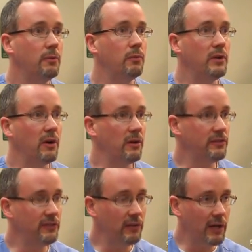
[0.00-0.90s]
We are a
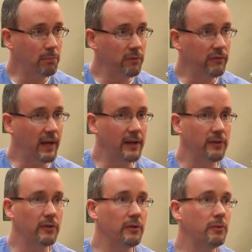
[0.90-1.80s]
CEREC
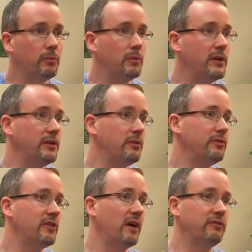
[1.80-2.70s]
provider, we use
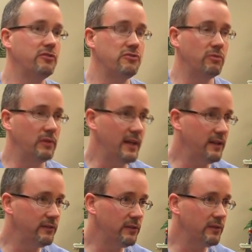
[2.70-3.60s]
soft tissue
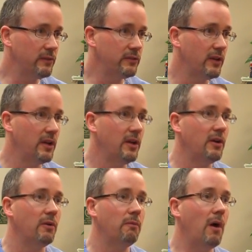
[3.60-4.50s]
lasers.
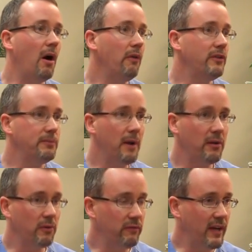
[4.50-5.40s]
All these
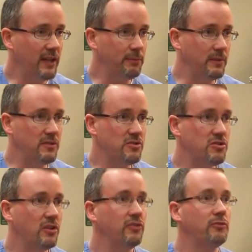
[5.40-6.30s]
modern advancements
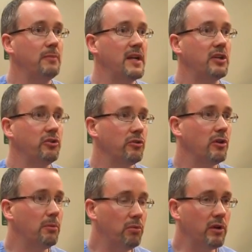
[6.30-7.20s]
just make your
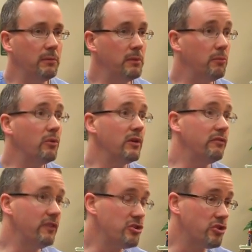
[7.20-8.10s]
appointment more
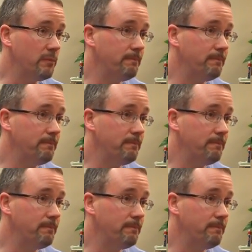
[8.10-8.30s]
efficient.